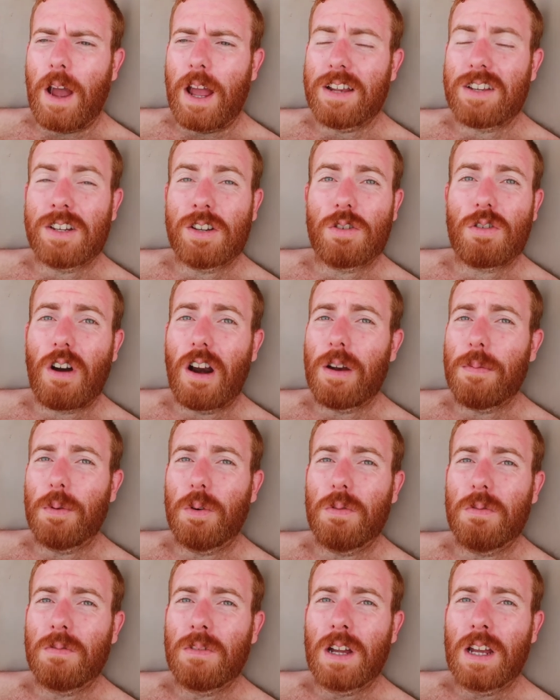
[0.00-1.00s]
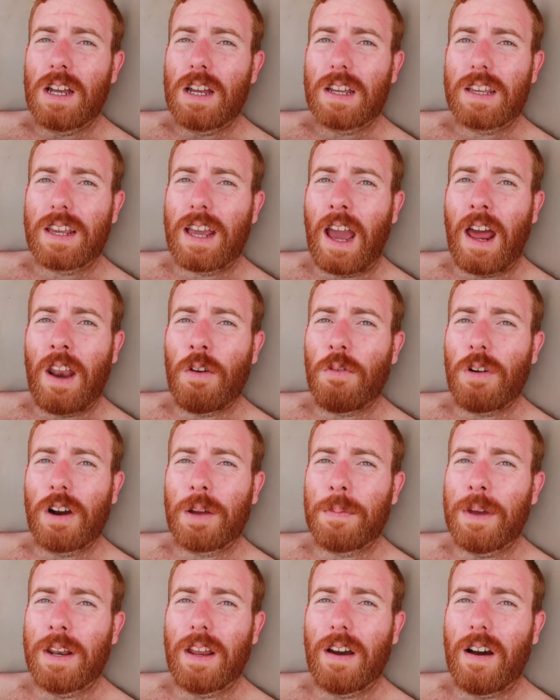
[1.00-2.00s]
It's incredible, cannot
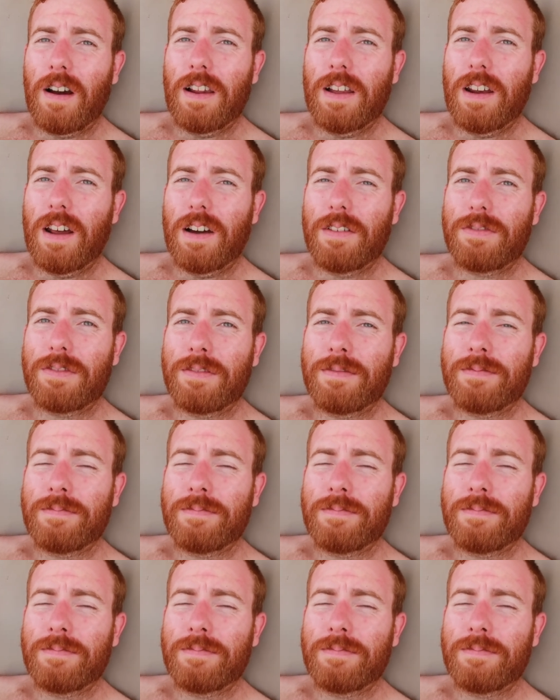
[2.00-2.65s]
recommend it highly enough.